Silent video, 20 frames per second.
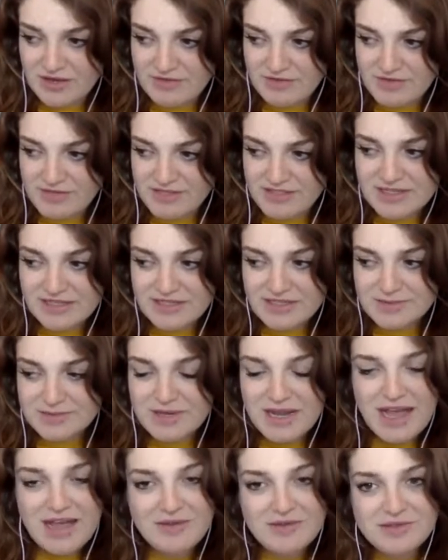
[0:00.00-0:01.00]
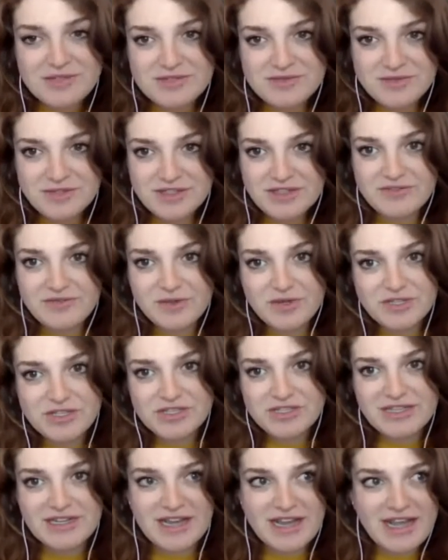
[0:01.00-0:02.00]
mental illness. But I was really
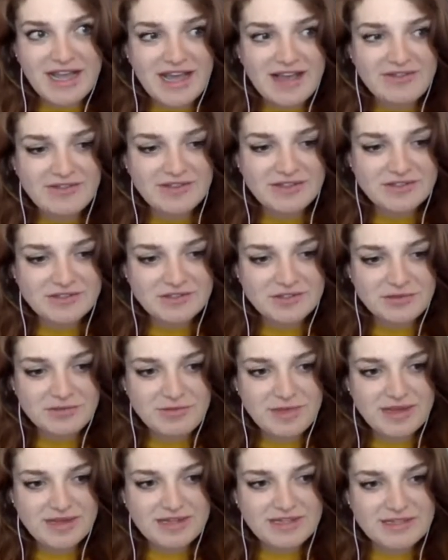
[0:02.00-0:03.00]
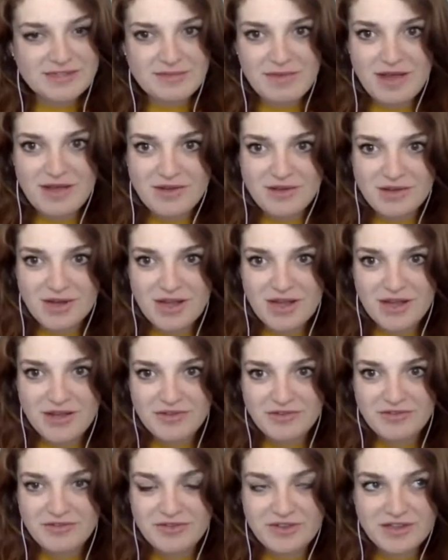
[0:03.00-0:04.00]
fortunate. I have a tremendous amount
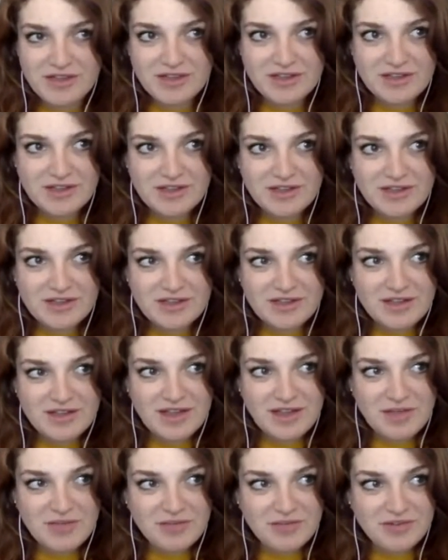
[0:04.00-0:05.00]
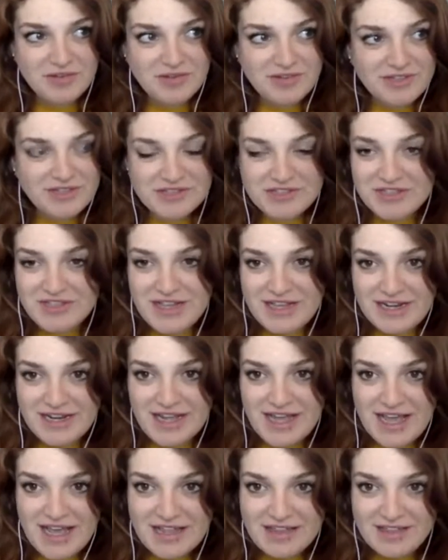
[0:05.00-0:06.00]
of privilege in that
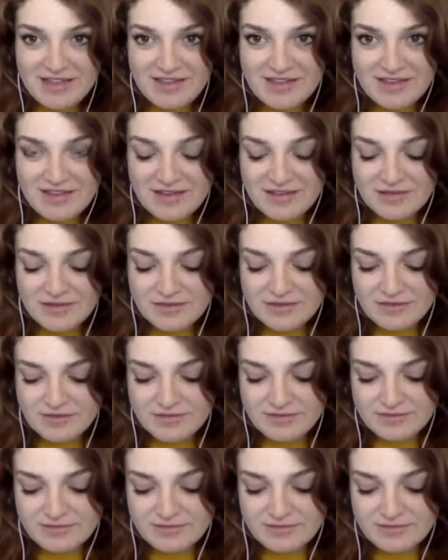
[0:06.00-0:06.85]
I had the